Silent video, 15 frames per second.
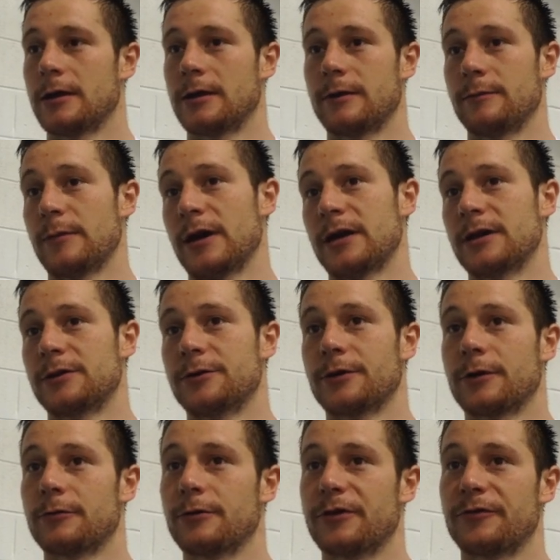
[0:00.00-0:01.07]
and made it to the
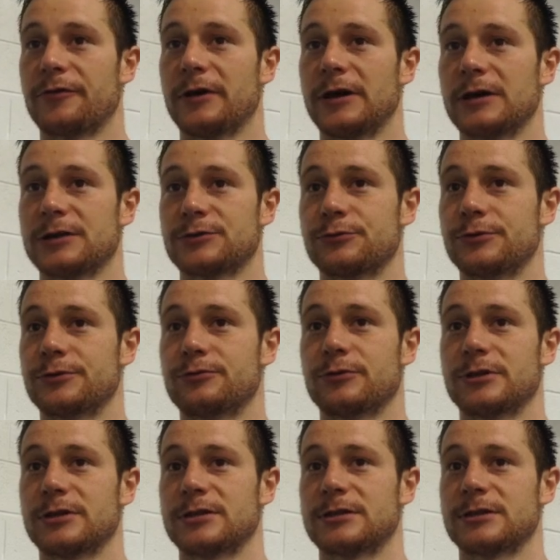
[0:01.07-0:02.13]
quarterfinals, which
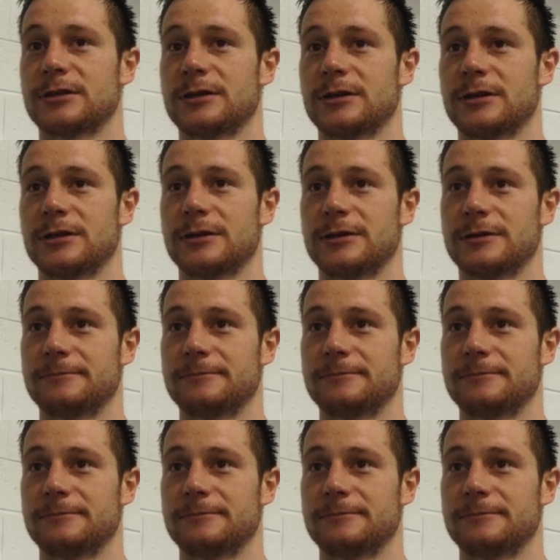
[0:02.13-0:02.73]
was uh,